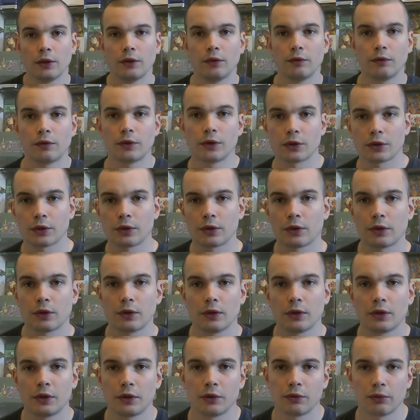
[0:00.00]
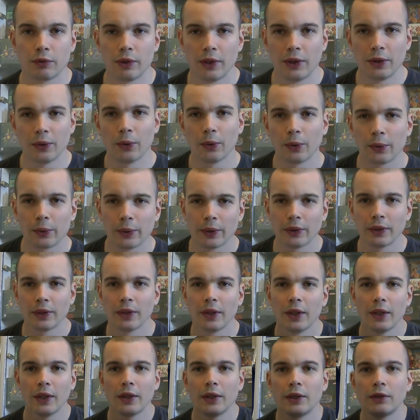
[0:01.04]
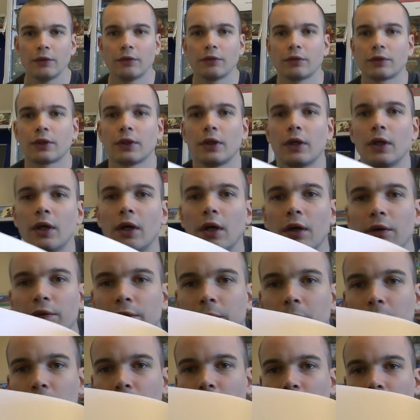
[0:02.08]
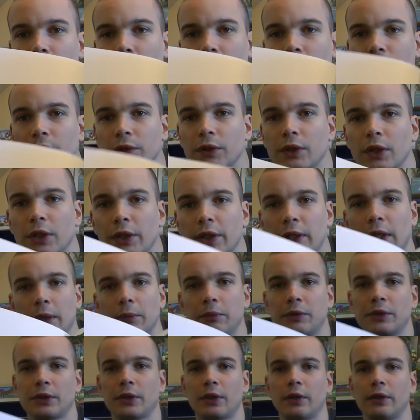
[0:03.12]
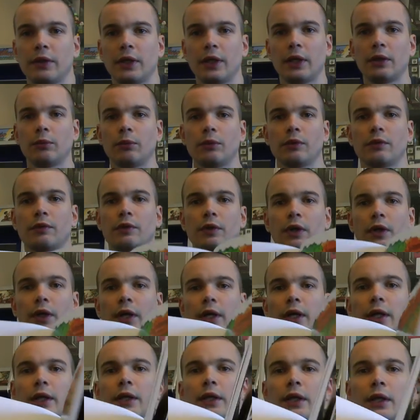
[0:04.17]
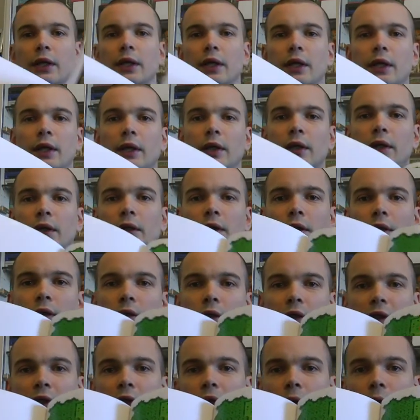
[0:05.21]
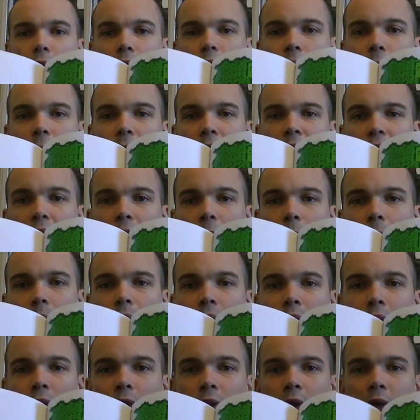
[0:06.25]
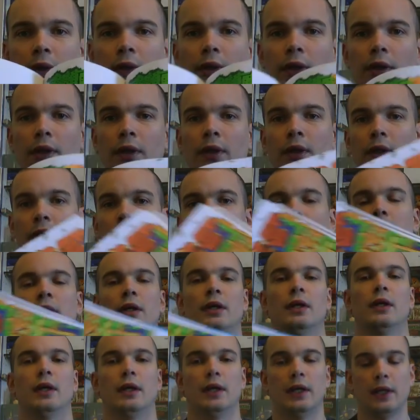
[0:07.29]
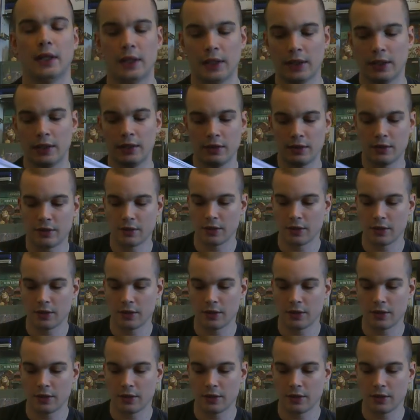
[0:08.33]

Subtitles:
this is really awkward. You just got art from all sorts of video games. So there we've got the Zelda map, and